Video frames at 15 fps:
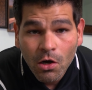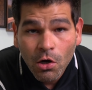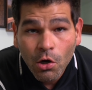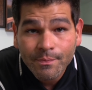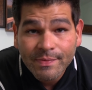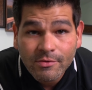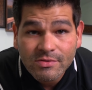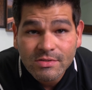
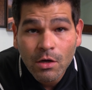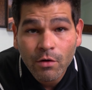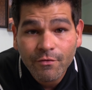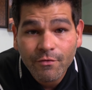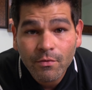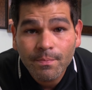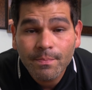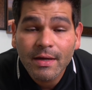Hope that was
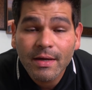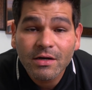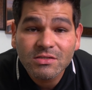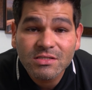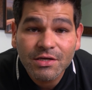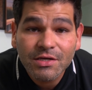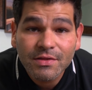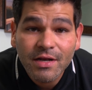helpful, and I'll
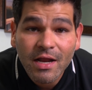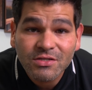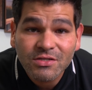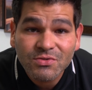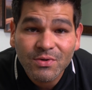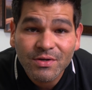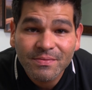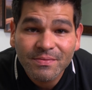see you in the
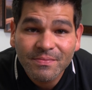next one.